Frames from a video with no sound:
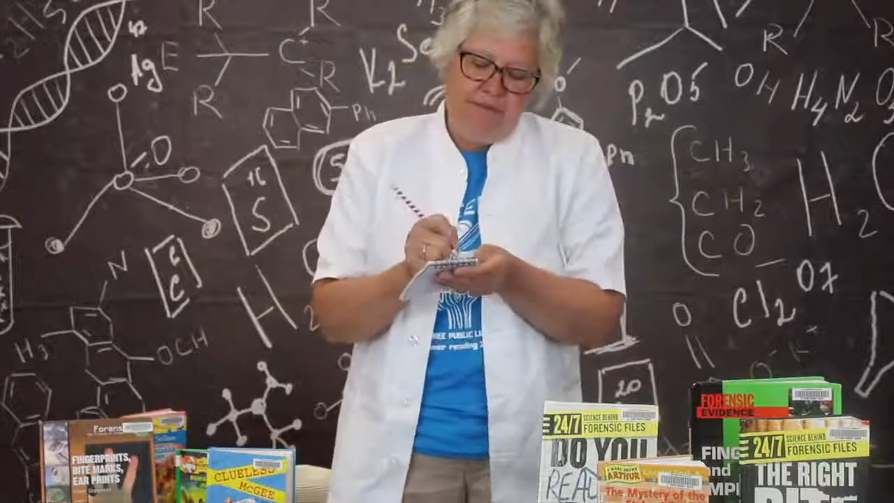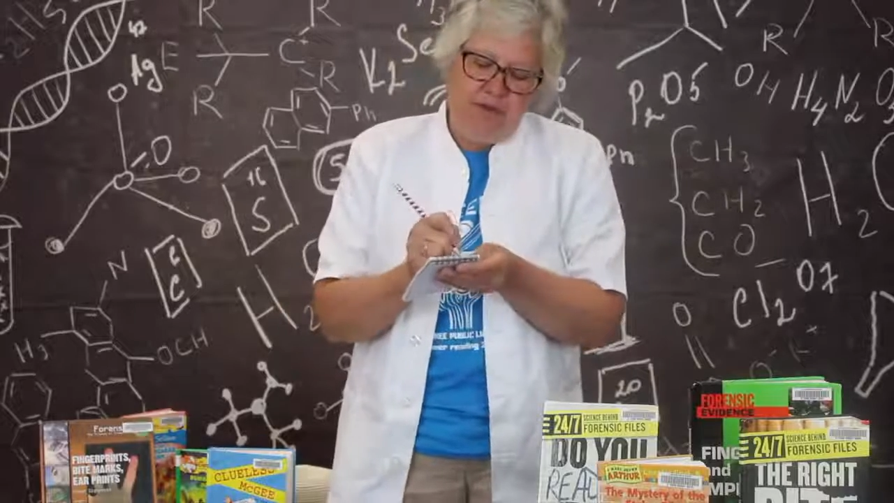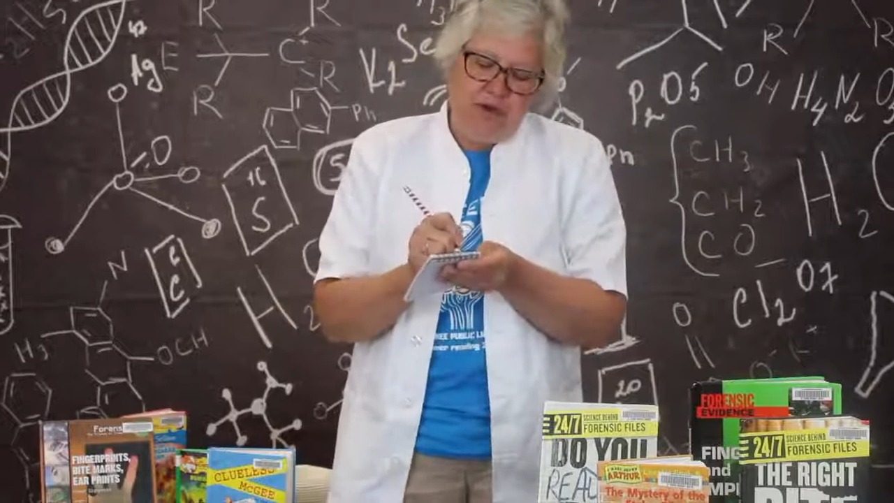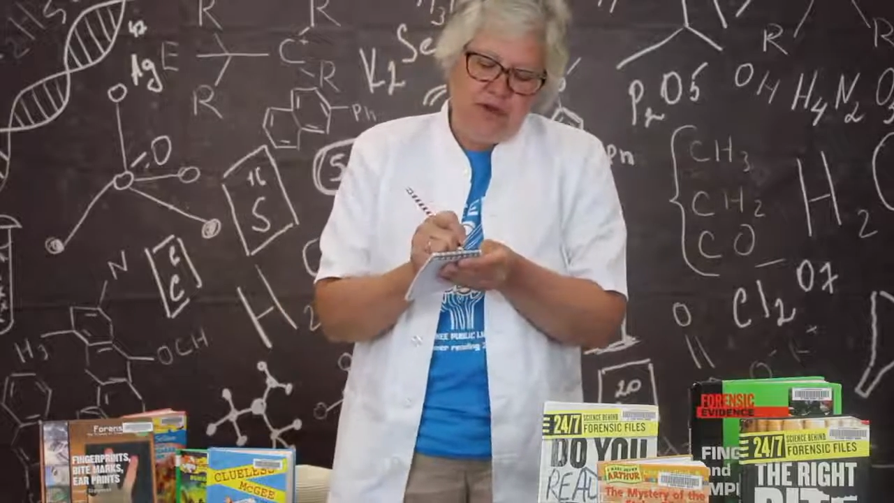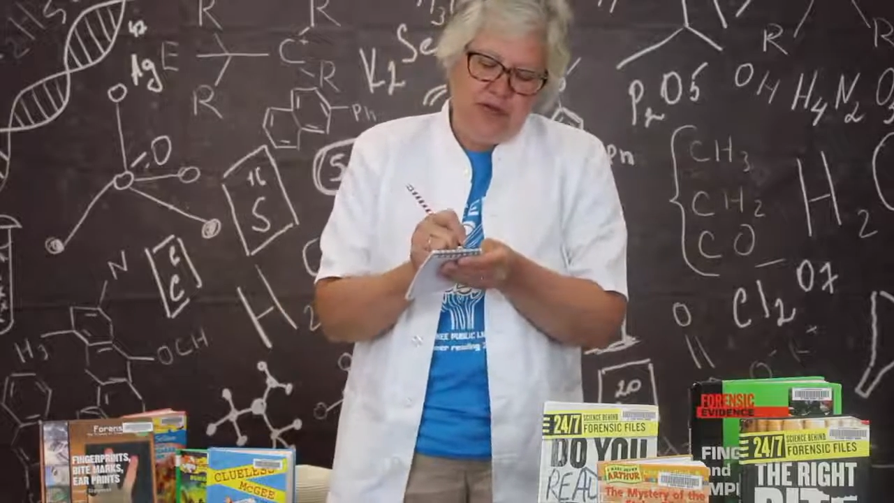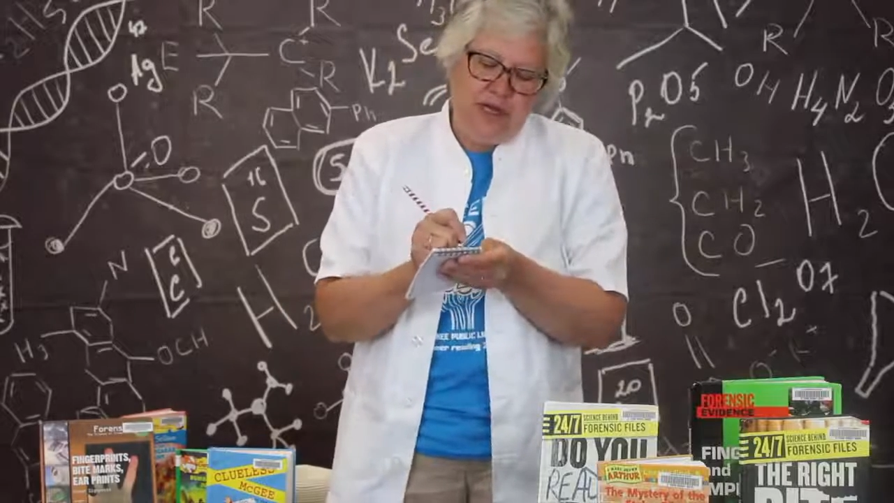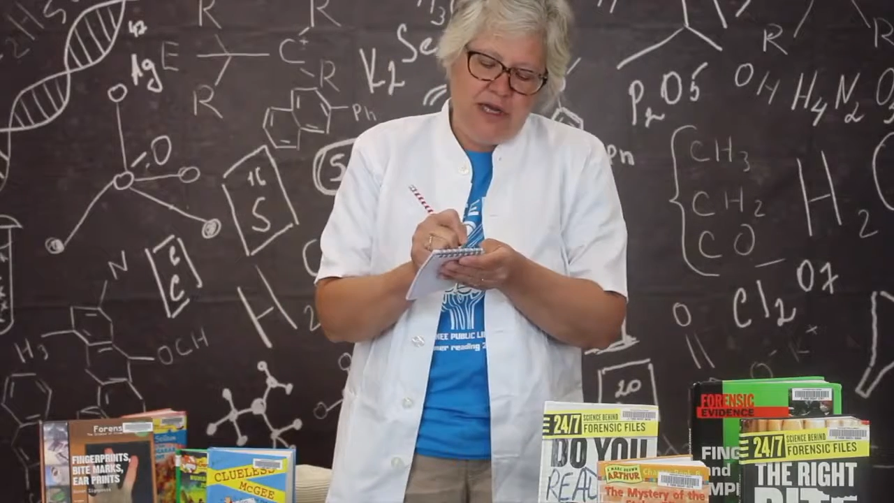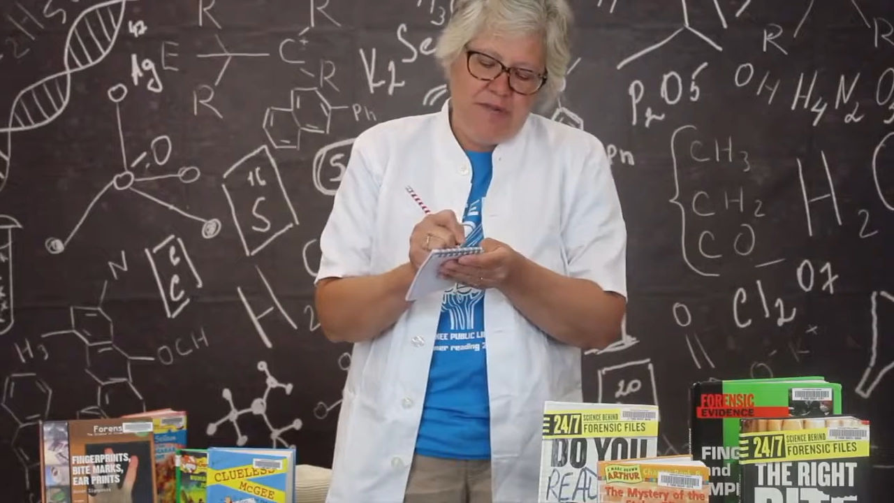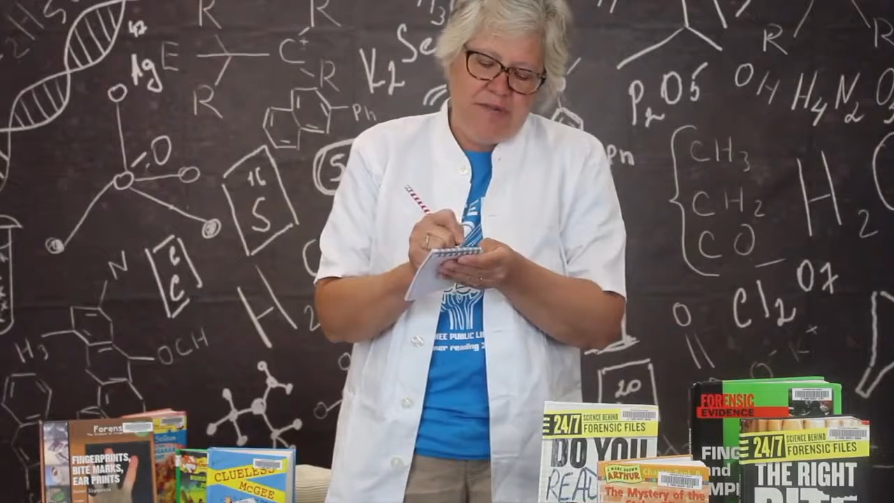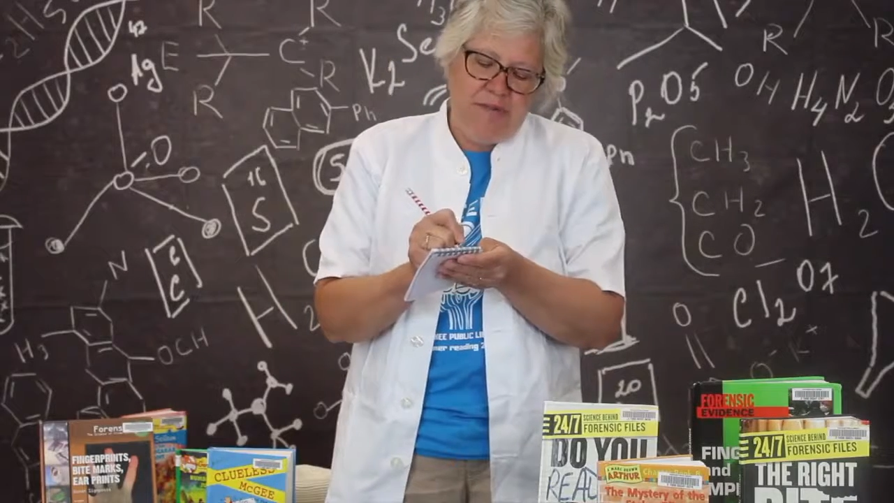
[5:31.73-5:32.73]
first
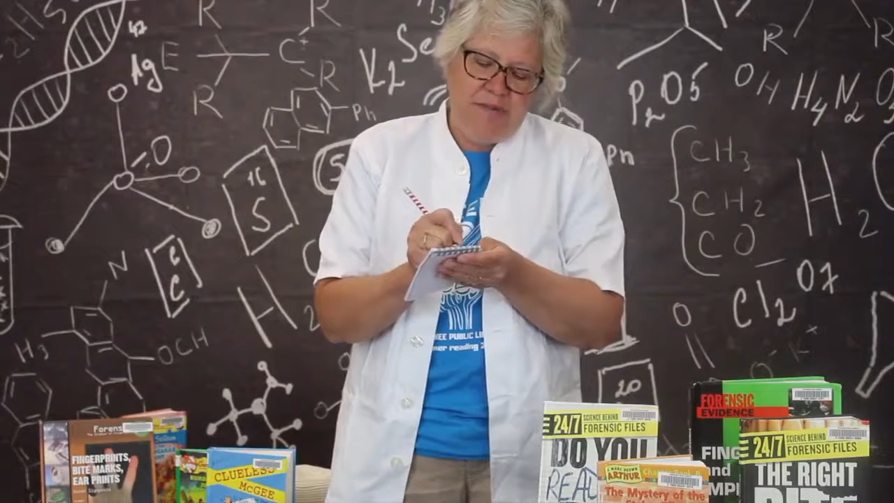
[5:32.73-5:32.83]
time